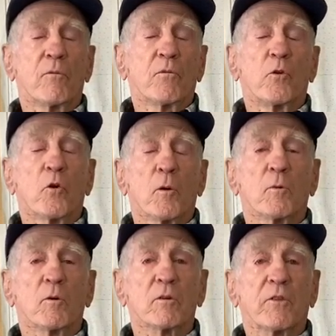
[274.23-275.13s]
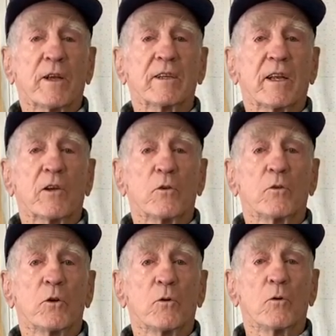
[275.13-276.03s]
the normal thing that you
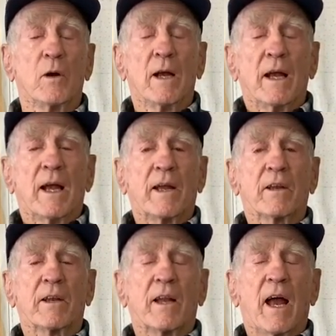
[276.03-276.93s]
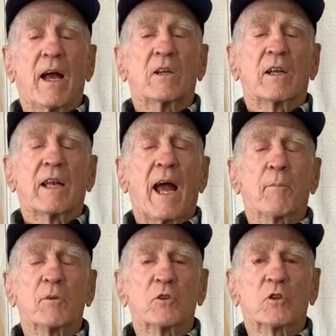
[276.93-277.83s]
do and it
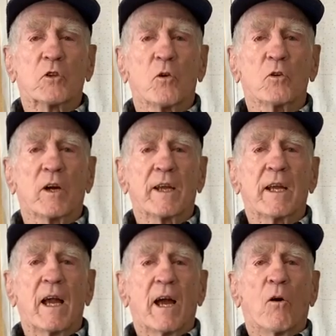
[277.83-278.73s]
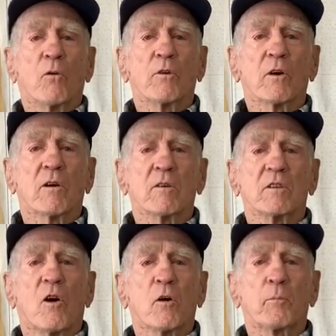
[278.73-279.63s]
happens slowly over a
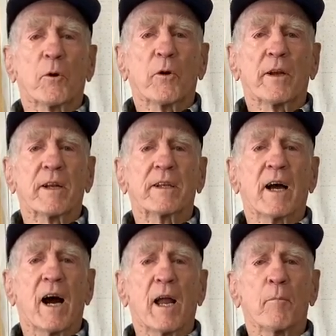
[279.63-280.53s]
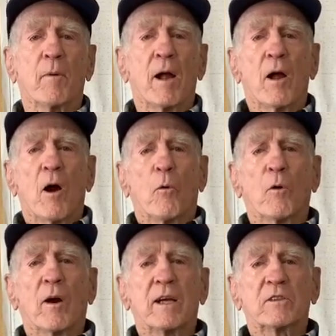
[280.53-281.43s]
long period of time
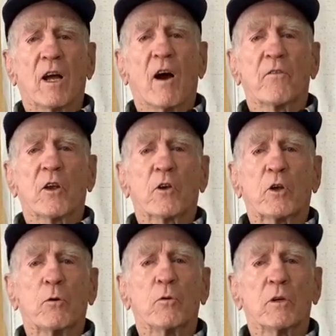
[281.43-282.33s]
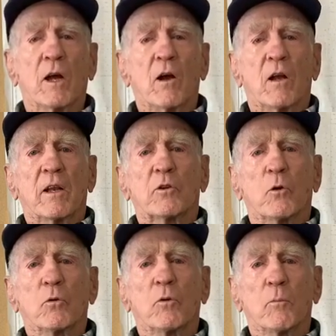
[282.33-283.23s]
whereas on the acute
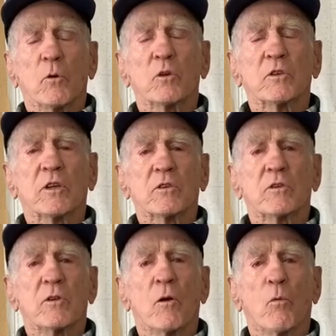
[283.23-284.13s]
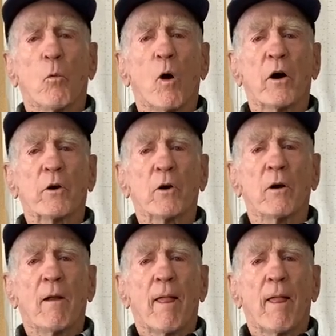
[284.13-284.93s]
total immersion in water